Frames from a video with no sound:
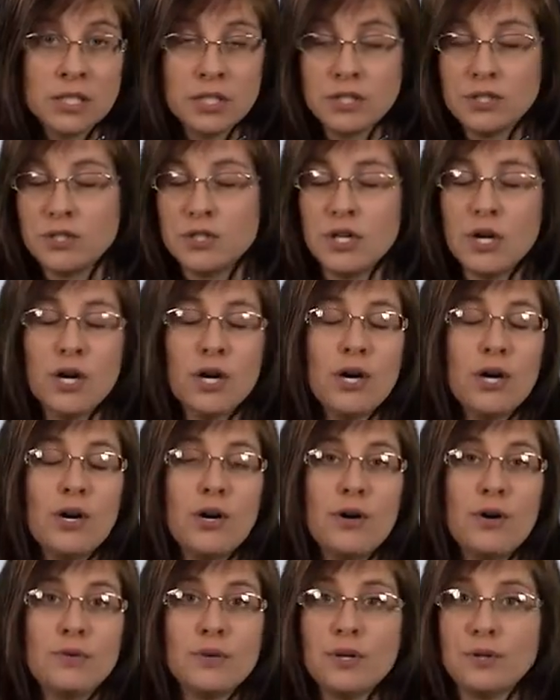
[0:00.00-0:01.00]

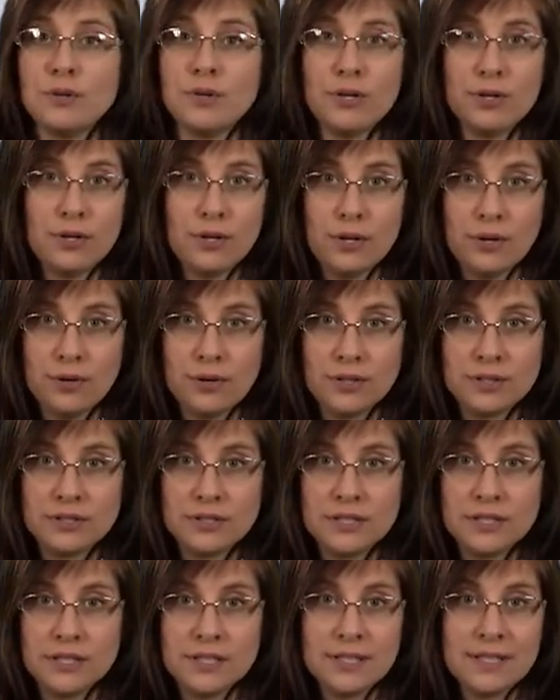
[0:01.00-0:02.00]
No, no, no, no, no.
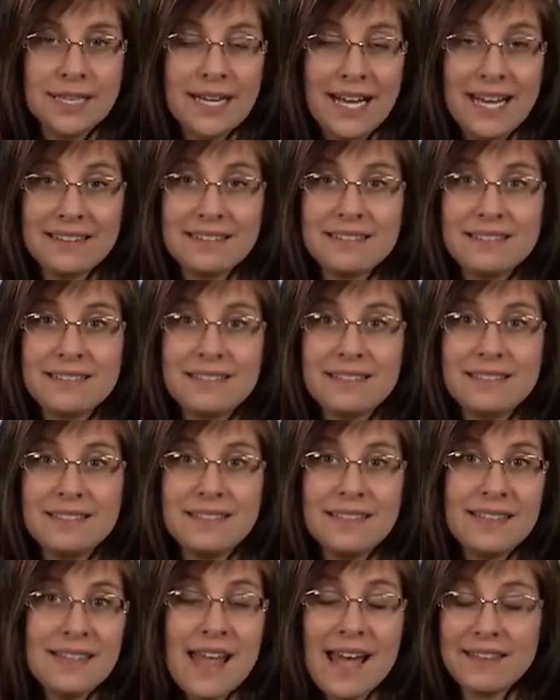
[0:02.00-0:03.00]
Not,
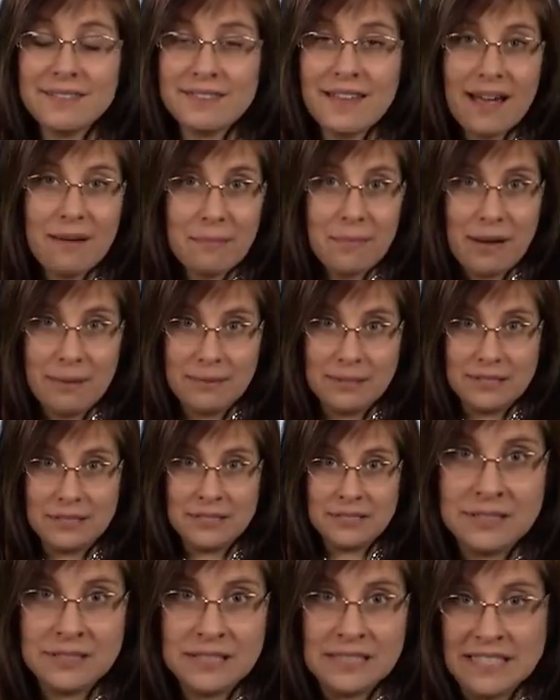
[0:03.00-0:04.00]
not that mama.
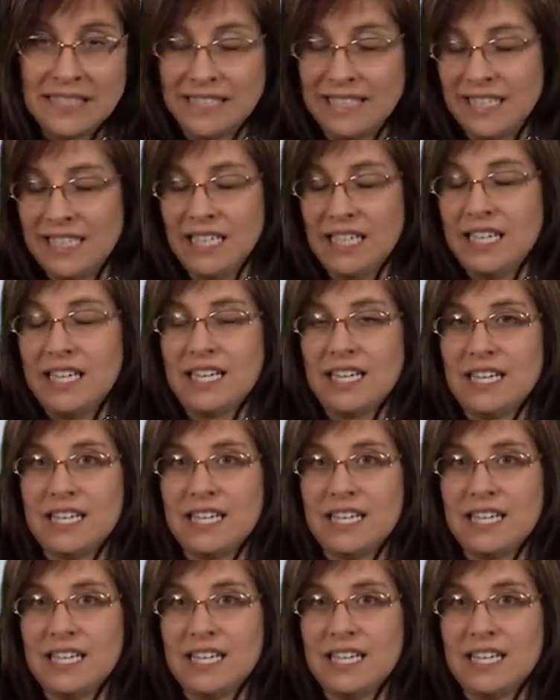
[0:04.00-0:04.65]
Yeah.